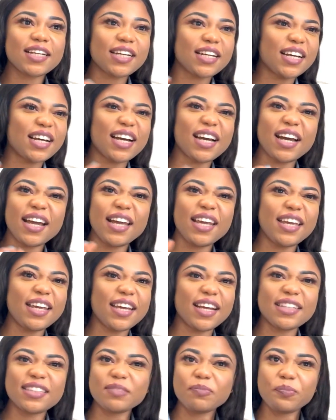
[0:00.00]
I hear
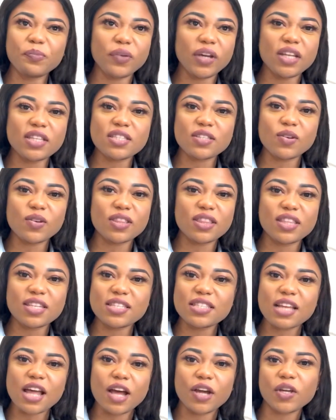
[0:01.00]
debates on this
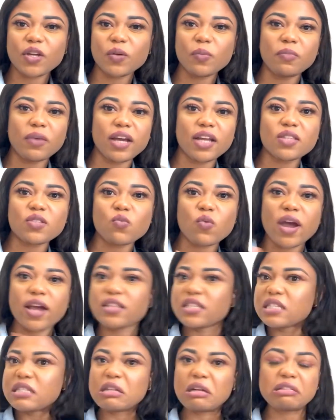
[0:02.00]
argument, white is
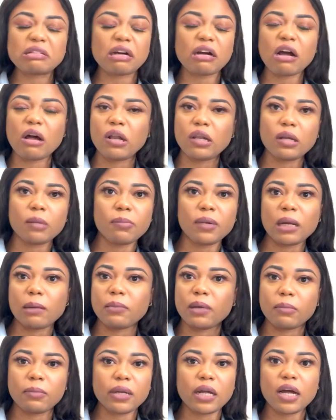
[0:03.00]
not a color, blah blah
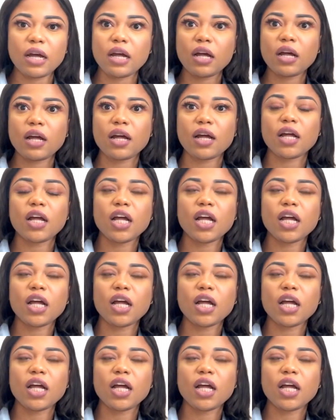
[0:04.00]
blah.